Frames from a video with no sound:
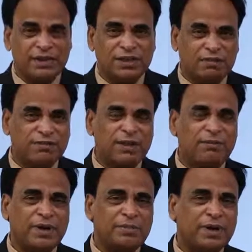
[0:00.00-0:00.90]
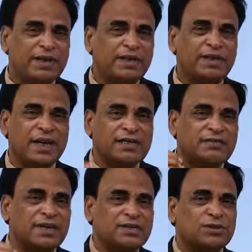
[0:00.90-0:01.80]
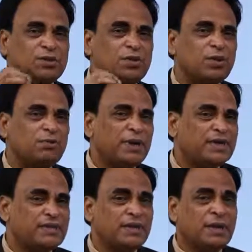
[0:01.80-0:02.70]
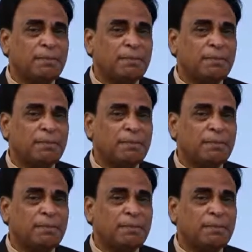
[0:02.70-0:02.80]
think of implementing as far as Google Plus